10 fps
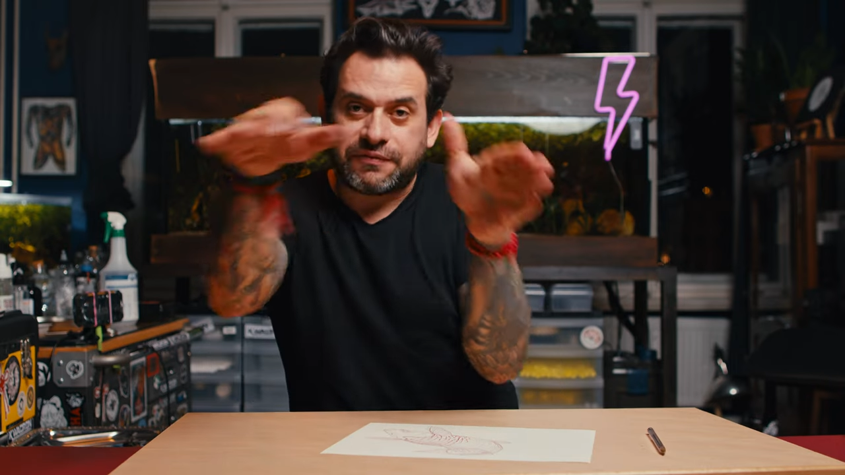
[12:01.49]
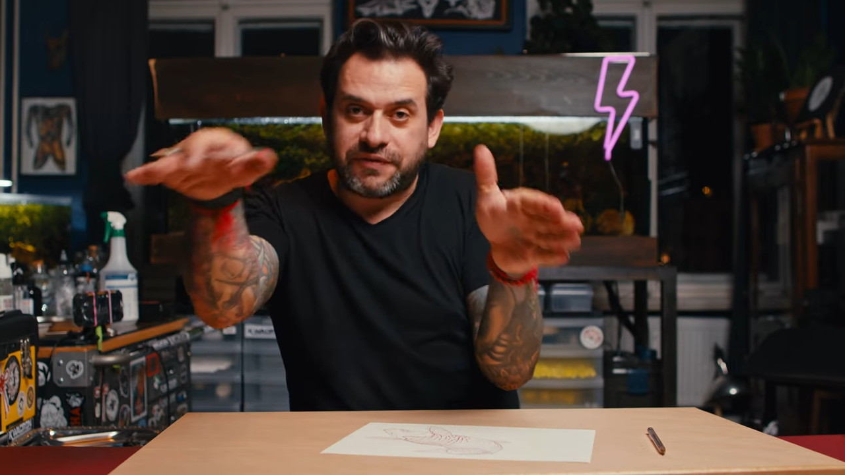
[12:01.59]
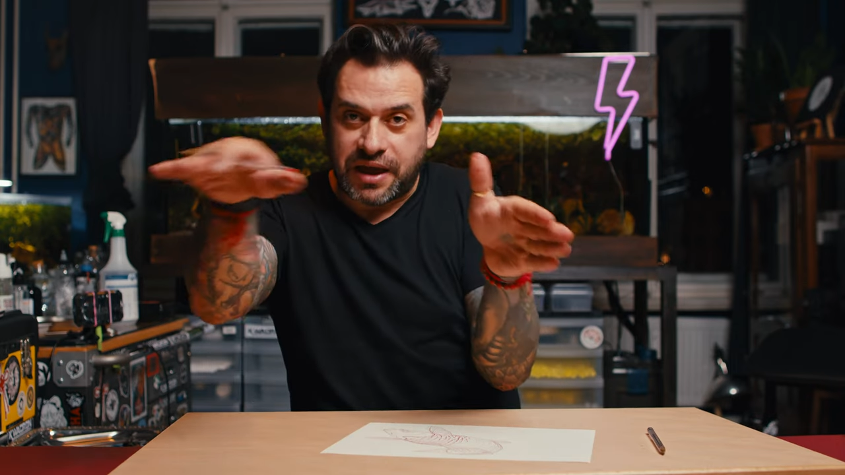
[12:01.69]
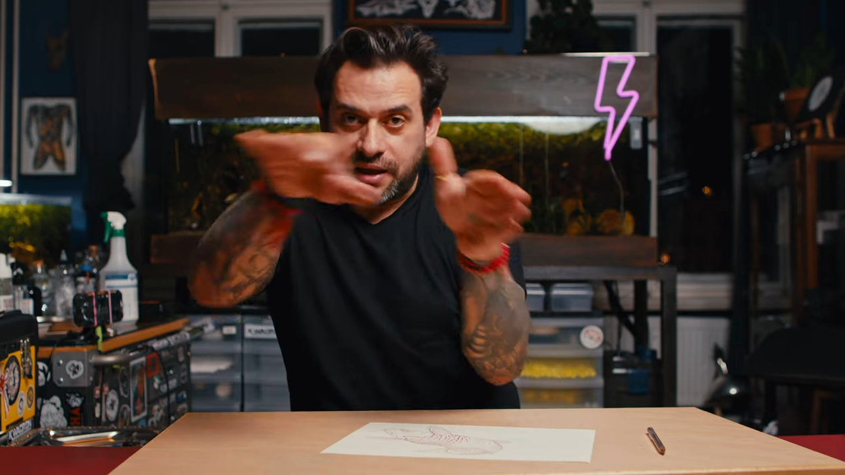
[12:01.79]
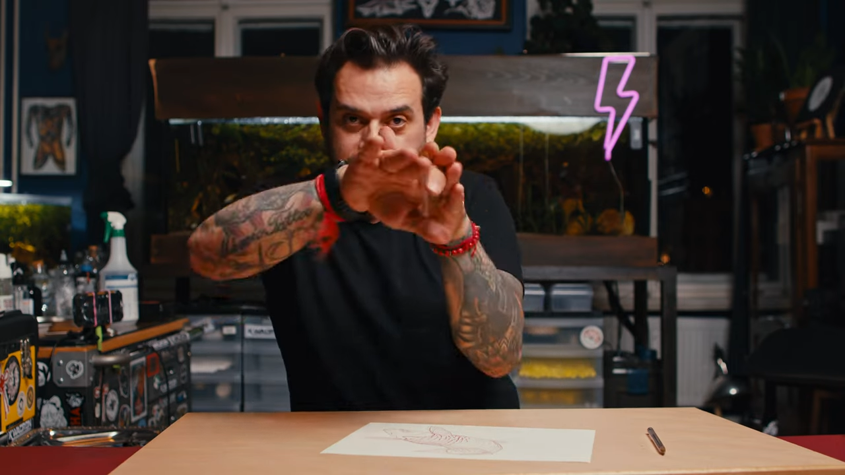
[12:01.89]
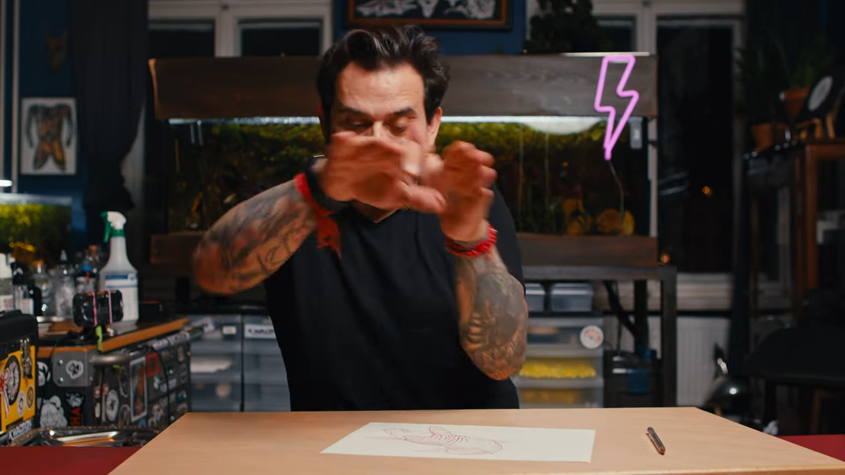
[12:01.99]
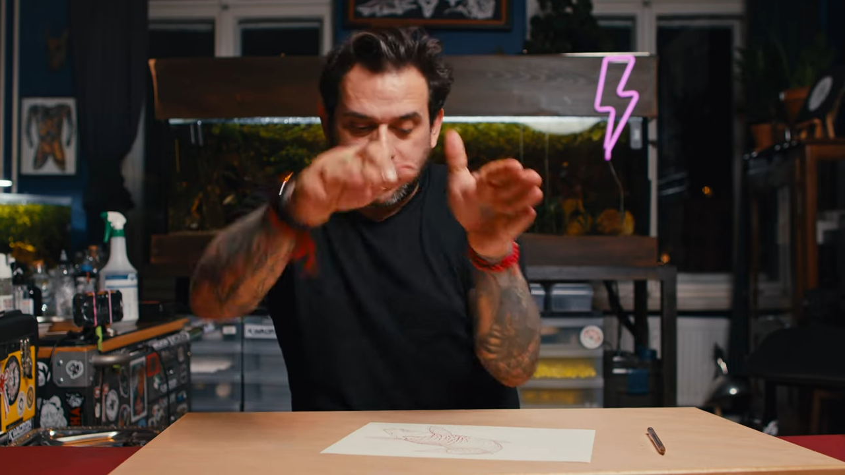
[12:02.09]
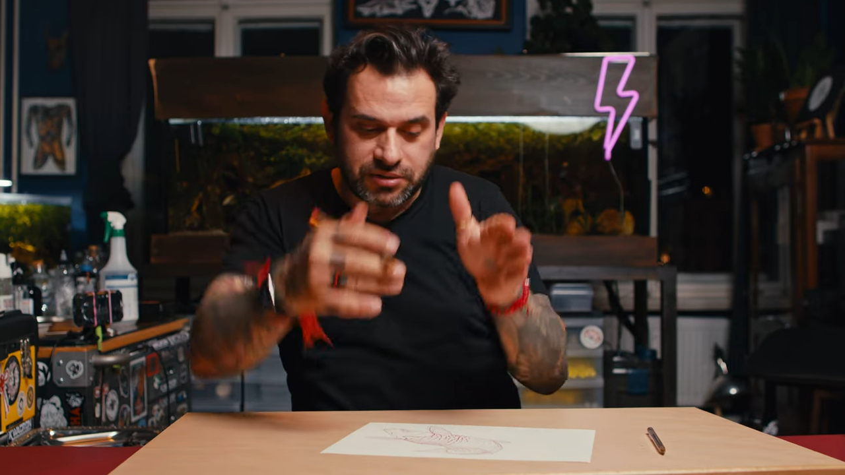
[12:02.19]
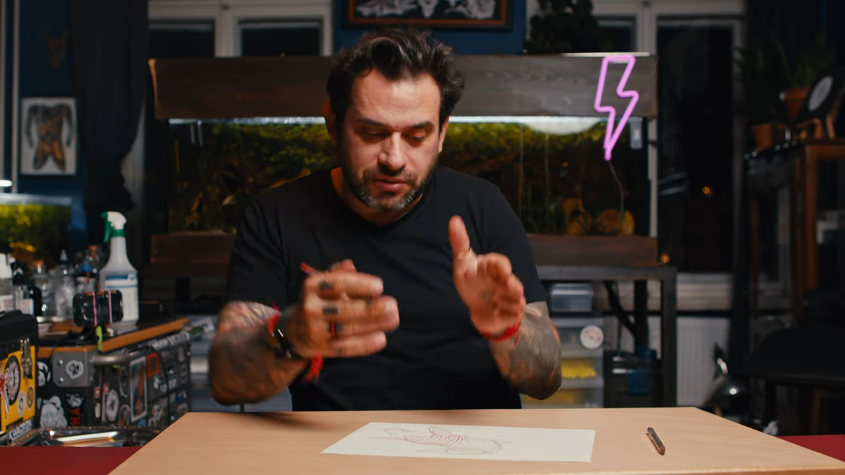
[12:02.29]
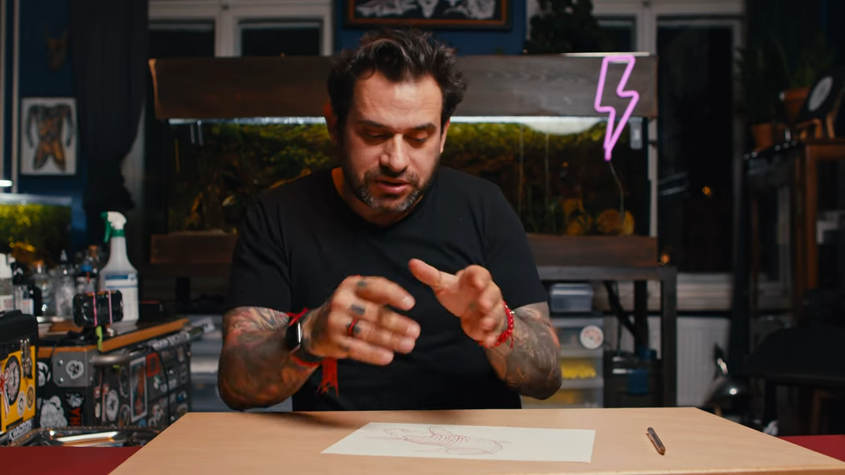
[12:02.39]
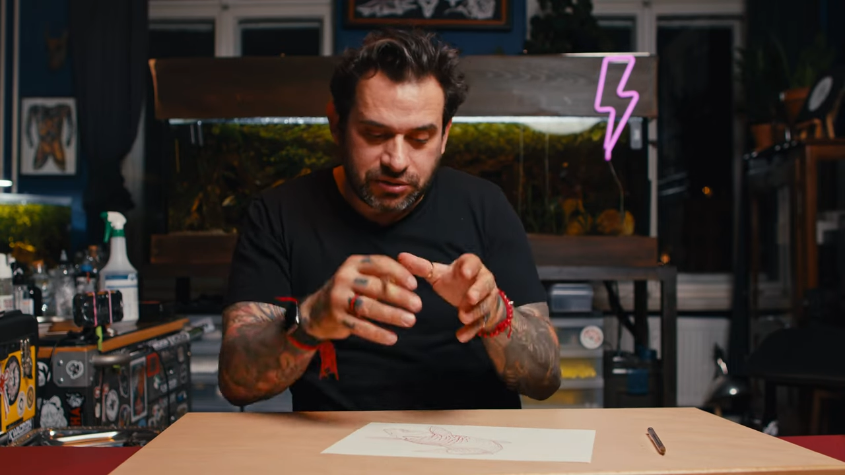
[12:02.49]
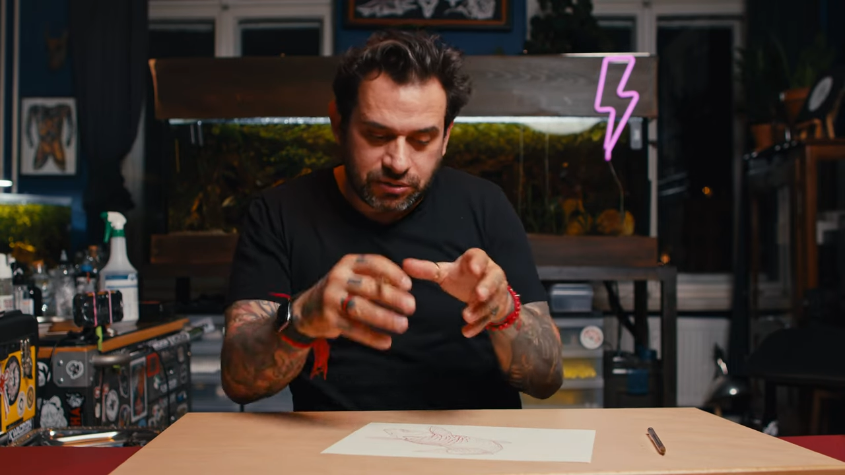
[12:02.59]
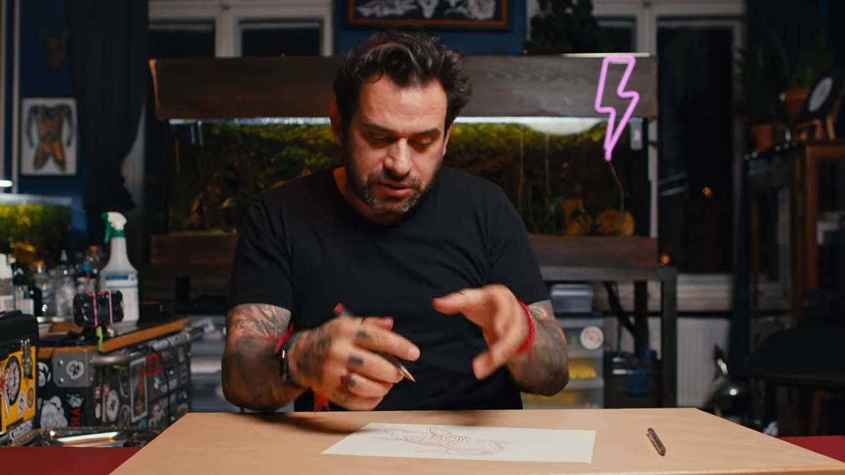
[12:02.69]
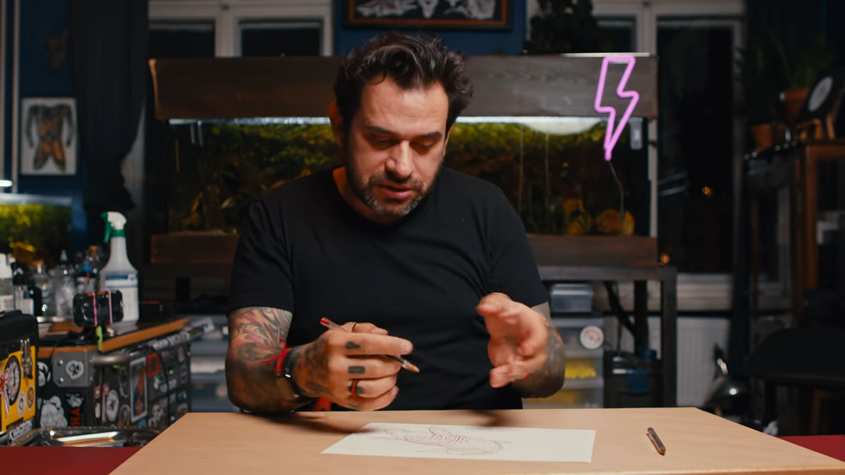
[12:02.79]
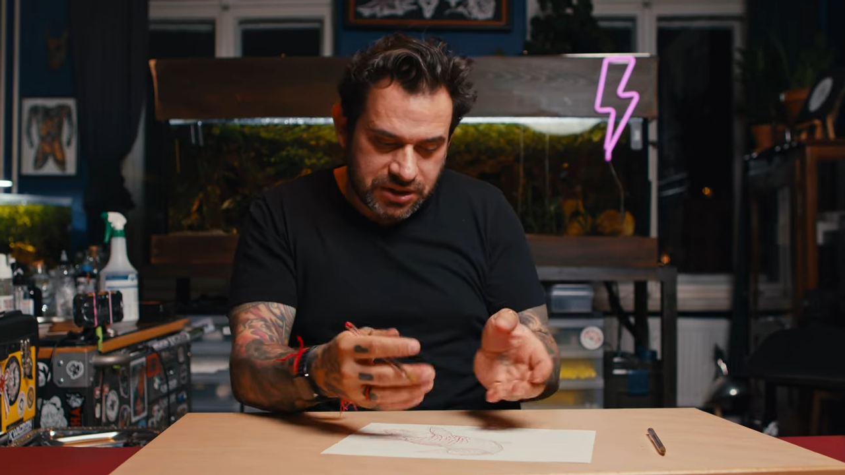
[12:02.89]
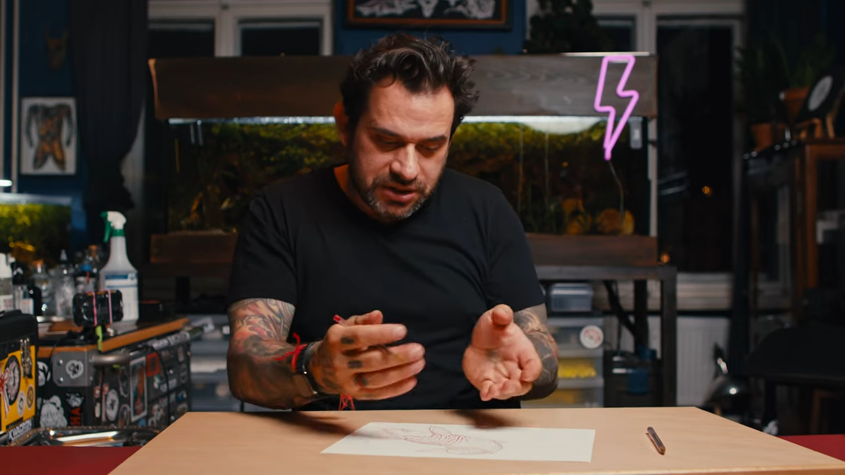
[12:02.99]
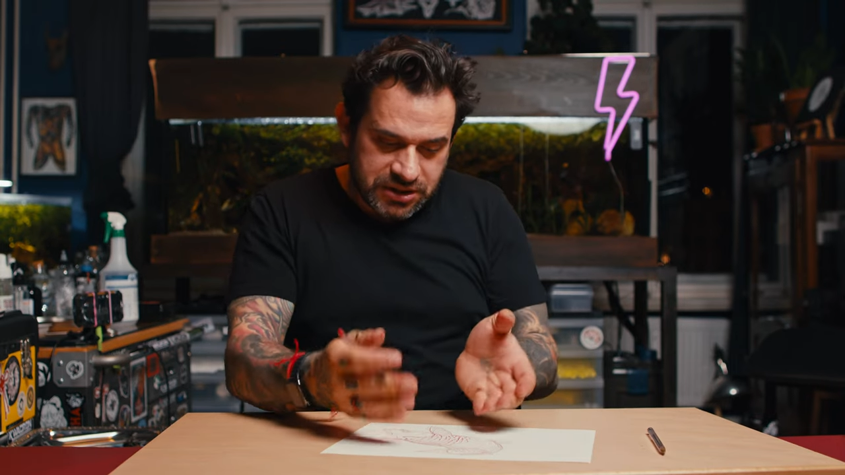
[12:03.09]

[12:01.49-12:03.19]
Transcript: a flat right you don't want to look